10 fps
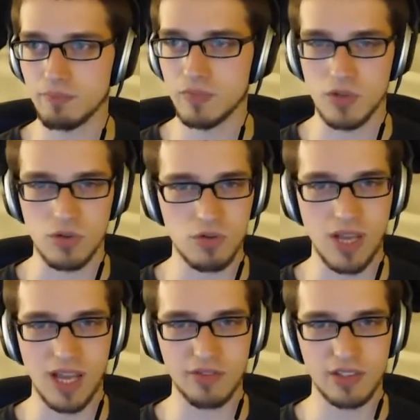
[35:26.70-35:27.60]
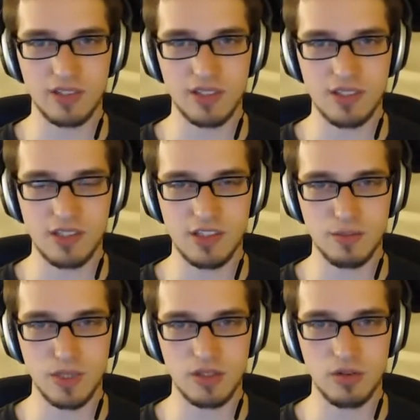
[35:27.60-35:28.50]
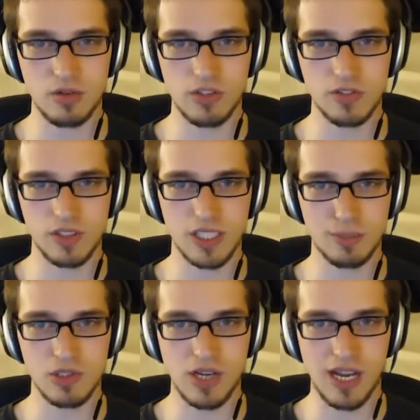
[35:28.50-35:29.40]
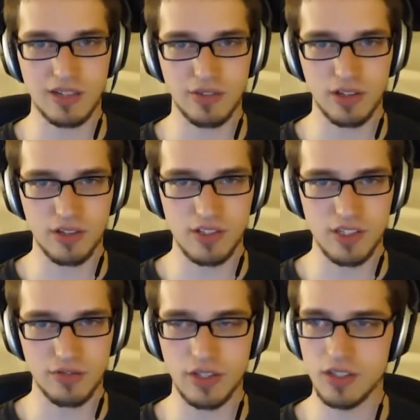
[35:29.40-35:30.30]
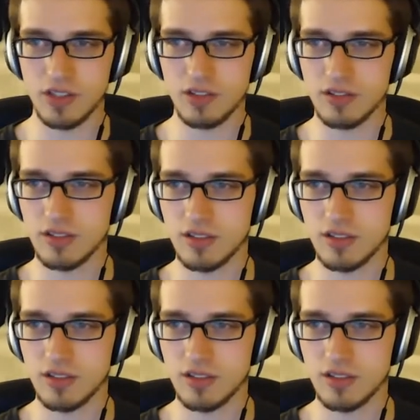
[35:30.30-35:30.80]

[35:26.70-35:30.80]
Do you have a system that you use for keeping track of all the stuff you need to do?